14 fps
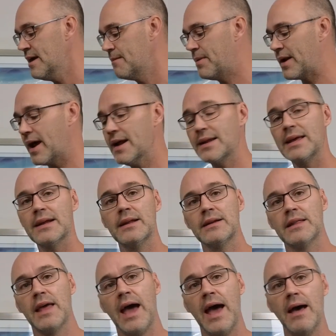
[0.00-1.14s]
But I'd get into
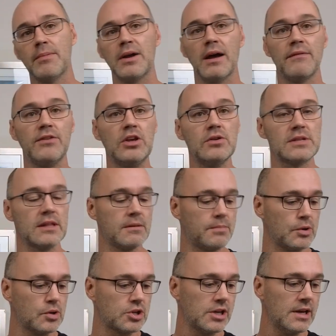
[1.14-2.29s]
the habit of using the
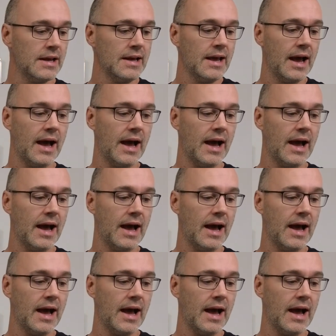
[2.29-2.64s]
bougie